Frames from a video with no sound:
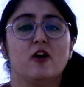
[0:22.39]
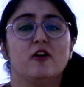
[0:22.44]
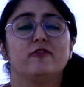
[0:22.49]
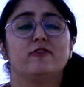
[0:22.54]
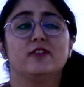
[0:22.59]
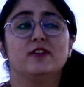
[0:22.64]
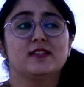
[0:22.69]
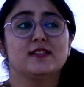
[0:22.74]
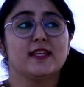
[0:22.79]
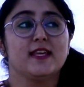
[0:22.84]

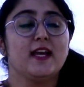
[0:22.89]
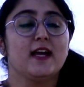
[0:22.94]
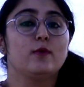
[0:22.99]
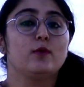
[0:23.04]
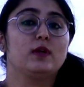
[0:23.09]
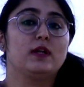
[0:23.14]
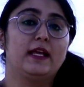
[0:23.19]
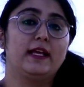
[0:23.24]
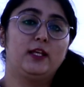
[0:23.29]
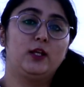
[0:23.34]
First thing, I
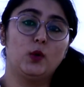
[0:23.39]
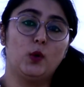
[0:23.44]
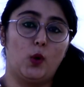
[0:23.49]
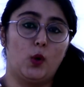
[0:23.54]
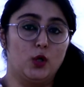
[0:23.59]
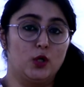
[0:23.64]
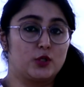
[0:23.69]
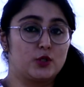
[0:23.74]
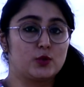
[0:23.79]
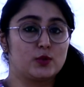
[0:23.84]
would like you
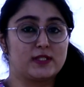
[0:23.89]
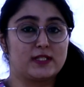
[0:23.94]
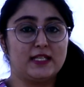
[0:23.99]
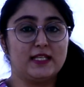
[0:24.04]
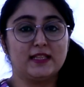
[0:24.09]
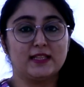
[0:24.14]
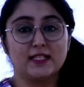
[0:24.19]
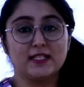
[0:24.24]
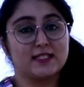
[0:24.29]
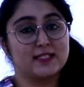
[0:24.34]
all to see
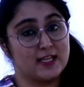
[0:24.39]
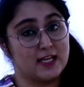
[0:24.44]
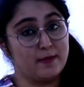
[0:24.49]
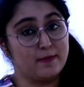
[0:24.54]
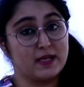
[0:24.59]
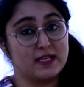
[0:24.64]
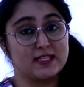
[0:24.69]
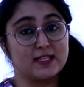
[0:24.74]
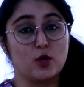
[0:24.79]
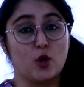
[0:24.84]
this
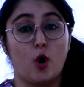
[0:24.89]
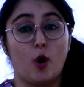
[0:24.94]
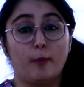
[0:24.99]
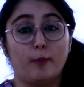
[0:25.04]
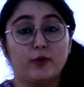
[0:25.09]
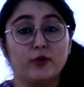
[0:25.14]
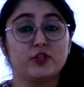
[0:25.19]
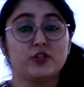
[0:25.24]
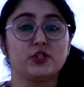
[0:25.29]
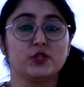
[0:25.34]
time as an
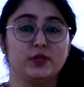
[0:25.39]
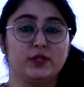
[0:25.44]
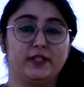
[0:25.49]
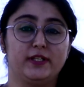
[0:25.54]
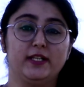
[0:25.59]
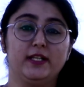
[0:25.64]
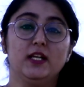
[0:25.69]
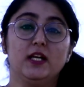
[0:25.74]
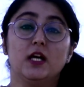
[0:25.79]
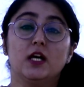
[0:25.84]

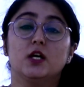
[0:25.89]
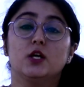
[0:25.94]
opportunity